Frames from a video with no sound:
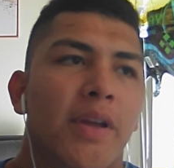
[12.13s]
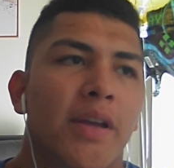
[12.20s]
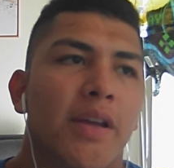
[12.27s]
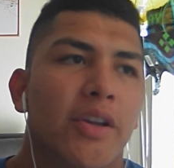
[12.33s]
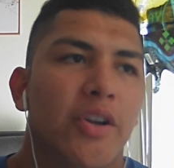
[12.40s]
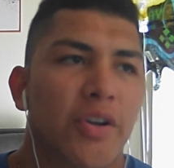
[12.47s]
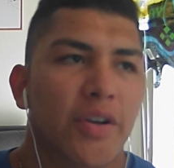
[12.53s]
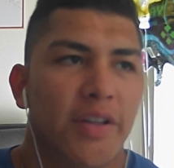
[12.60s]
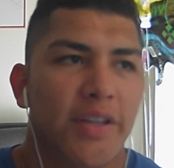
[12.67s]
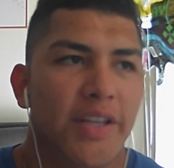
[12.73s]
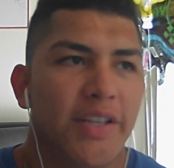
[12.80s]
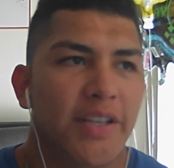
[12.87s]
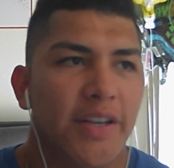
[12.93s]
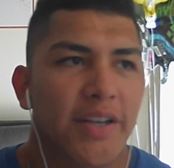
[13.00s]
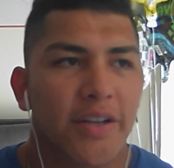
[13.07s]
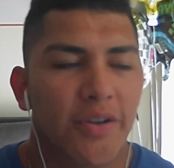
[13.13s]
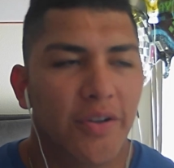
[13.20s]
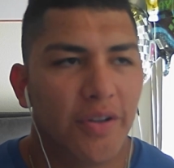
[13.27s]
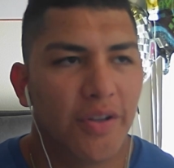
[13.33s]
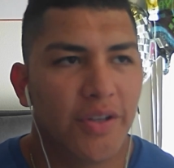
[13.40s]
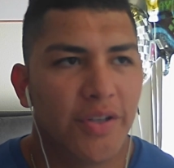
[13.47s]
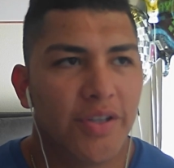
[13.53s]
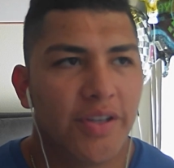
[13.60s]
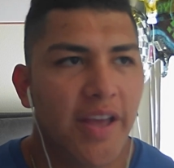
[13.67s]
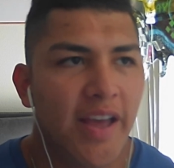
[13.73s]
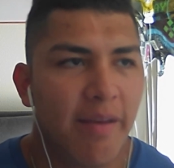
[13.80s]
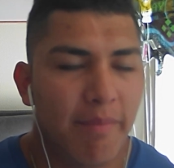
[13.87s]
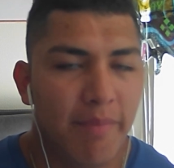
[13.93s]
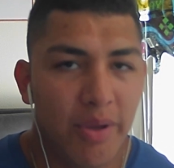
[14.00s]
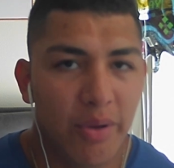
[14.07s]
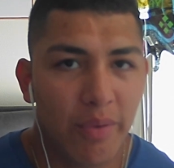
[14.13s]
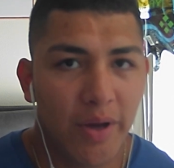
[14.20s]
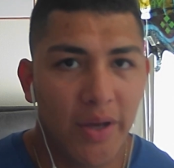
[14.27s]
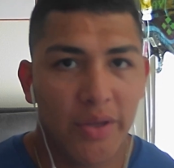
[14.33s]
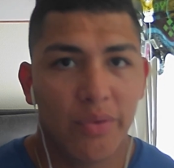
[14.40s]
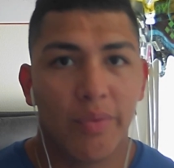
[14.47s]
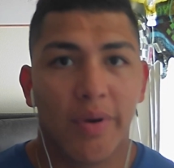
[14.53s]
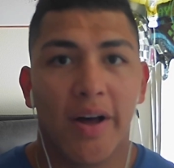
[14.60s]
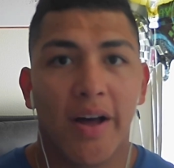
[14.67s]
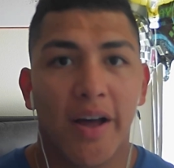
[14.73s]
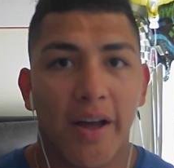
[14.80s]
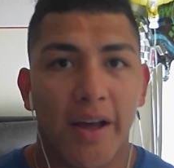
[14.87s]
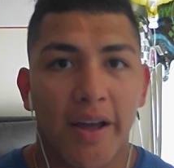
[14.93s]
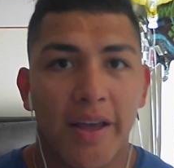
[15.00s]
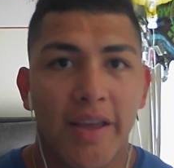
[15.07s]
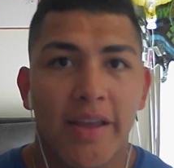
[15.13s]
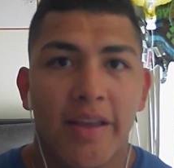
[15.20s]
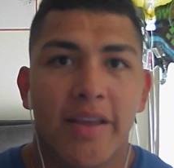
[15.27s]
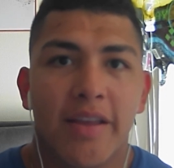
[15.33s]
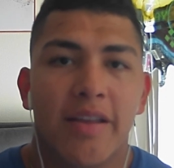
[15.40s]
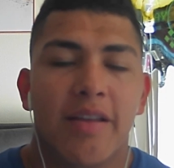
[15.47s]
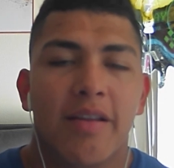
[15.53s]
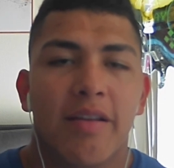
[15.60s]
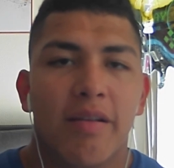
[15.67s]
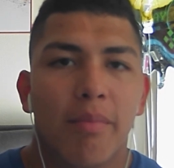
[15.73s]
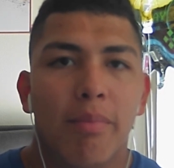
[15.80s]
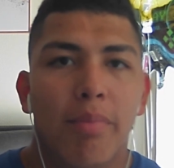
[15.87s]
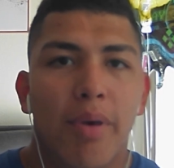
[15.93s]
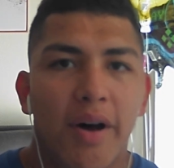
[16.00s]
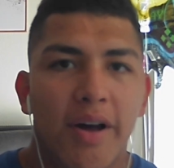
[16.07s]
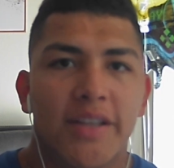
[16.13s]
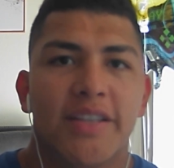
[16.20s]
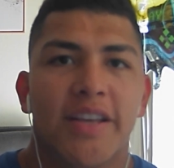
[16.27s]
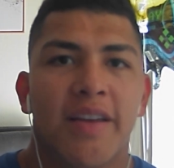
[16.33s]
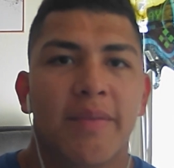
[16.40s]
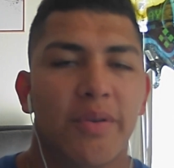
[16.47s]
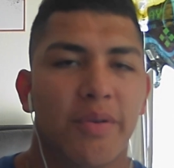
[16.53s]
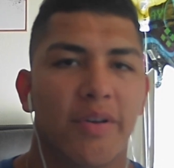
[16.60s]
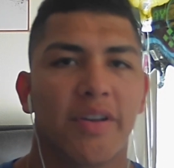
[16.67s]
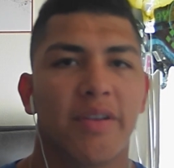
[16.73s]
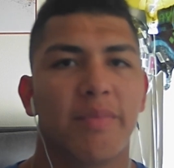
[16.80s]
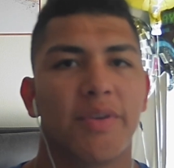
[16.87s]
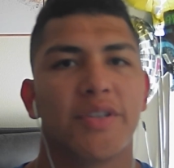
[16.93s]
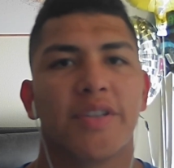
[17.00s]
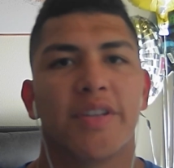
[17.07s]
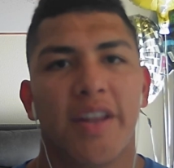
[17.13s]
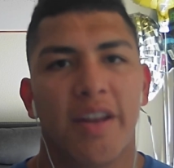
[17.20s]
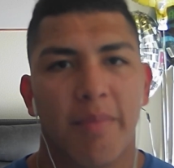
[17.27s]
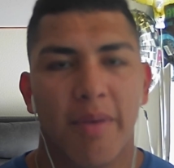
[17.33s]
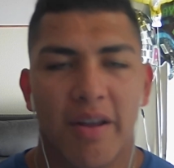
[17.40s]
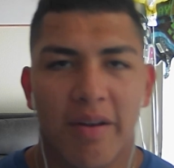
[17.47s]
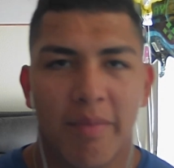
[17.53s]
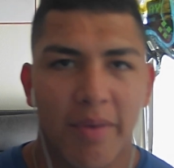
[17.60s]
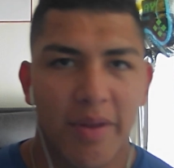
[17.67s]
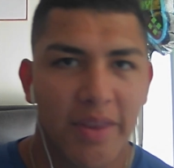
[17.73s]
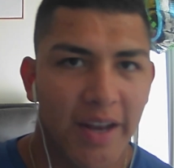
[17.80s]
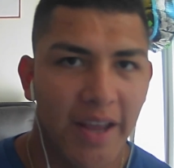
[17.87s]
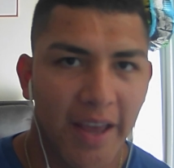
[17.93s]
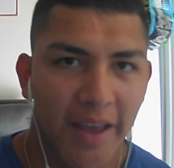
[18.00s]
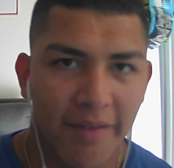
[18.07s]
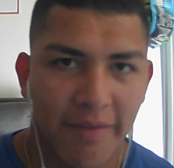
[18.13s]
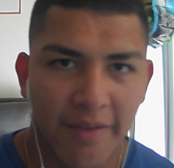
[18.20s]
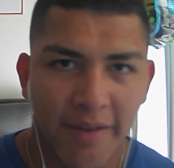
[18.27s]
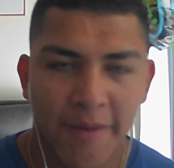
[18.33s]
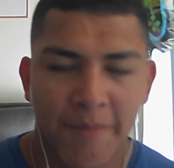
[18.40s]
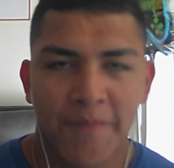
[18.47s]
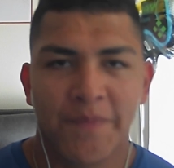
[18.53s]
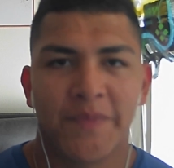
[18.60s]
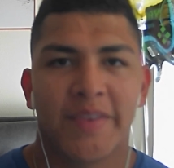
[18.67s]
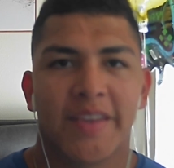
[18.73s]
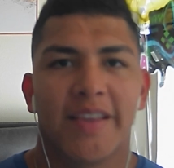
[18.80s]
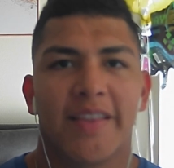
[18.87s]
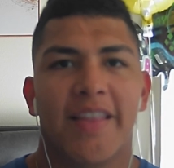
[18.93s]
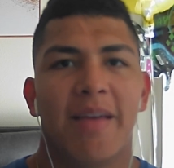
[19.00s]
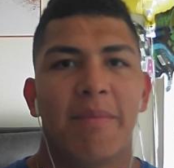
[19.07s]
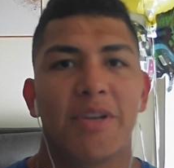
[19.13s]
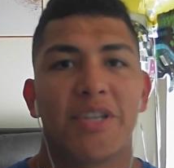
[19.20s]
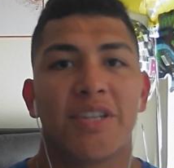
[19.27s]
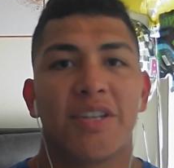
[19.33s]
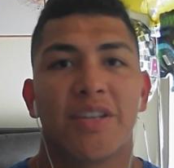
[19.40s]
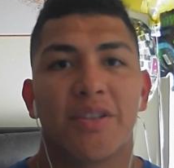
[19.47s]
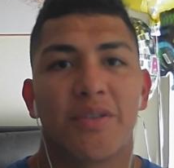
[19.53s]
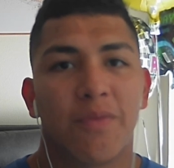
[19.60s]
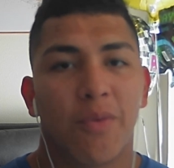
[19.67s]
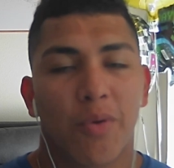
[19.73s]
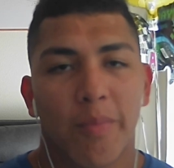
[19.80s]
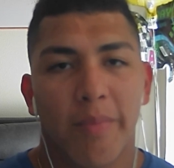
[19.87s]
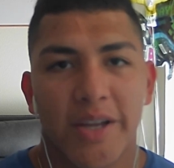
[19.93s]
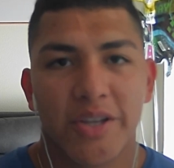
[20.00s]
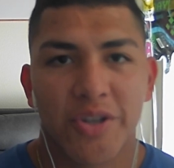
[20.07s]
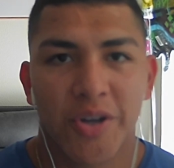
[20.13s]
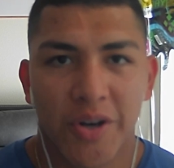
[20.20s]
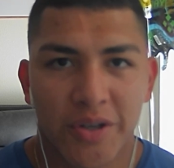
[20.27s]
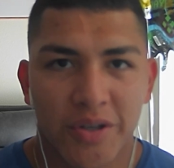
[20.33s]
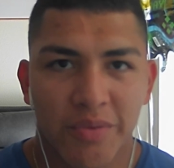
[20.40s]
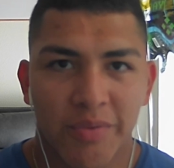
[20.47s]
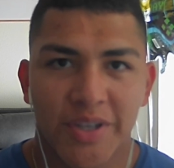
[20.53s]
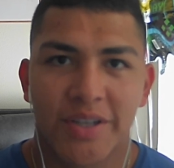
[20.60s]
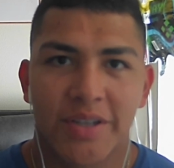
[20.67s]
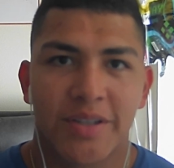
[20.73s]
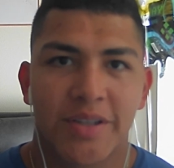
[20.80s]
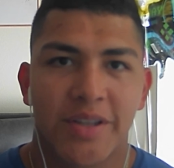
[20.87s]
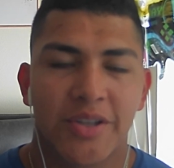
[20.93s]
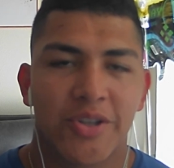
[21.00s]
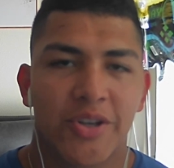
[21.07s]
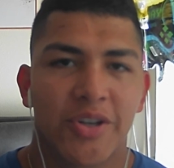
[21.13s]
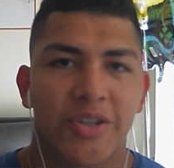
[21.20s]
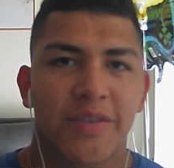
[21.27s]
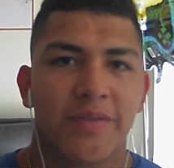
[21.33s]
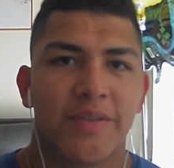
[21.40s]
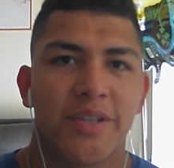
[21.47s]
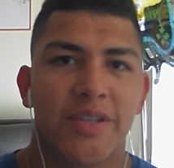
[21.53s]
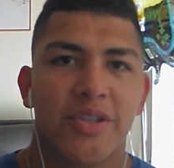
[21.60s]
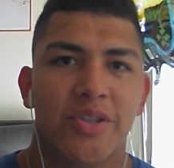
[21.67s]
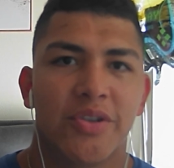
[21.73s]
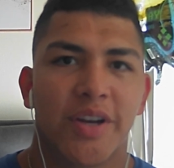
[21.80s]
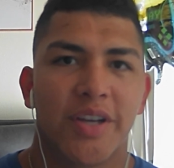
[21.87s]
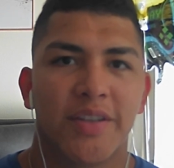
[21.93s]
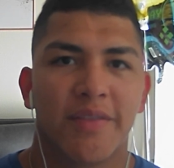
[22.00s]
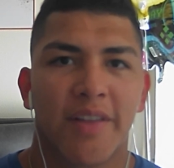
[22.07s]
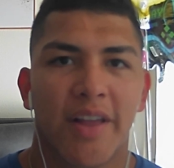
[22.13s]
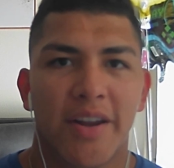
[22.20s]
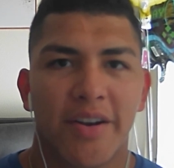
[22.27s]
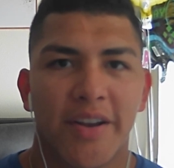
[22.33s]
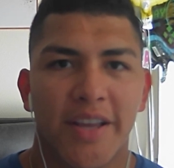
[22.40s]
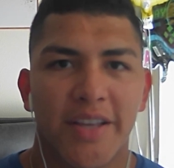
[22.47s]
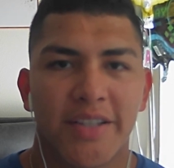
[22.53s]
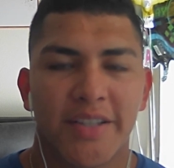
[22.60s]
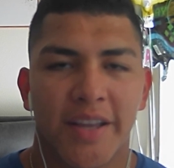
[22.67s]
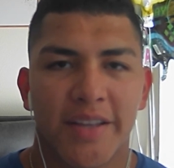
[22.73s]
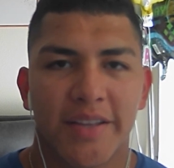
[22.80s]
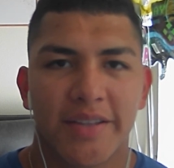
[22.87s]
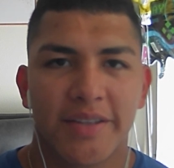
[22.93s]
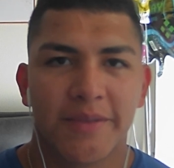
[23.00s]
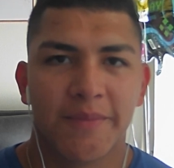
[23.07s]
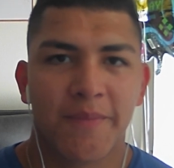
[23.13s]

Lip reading: currently attending college at BYUI, but I'm going on a mission in about a month and a half. That mission is for my church, which is the Church of Jesus Christ of Latter-day Saints.